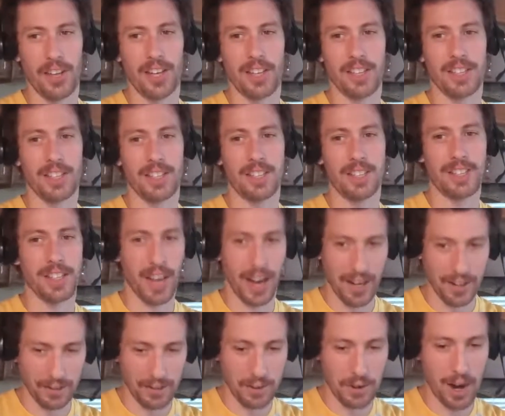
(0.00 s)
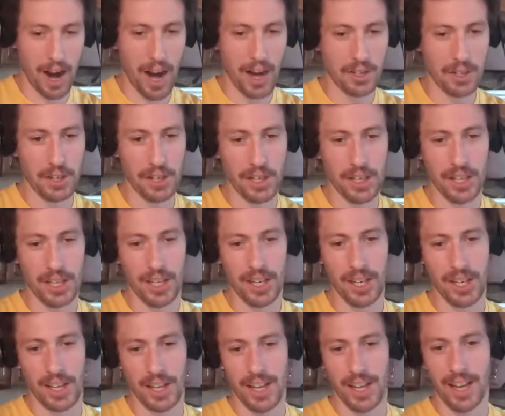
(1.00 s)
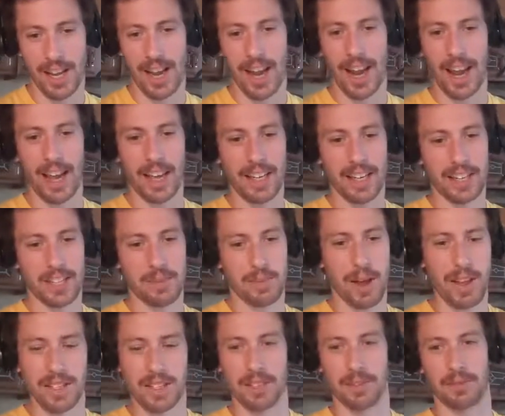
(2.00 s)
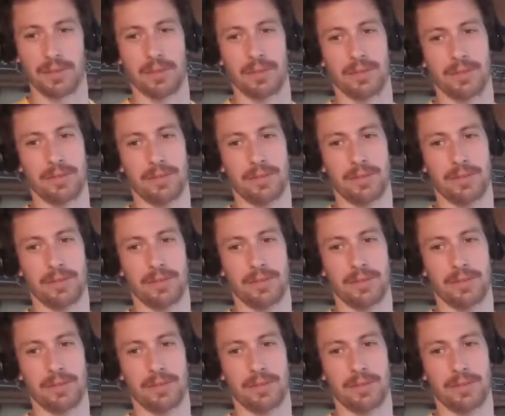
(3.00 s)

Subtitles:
it's kind of trashy and expensive.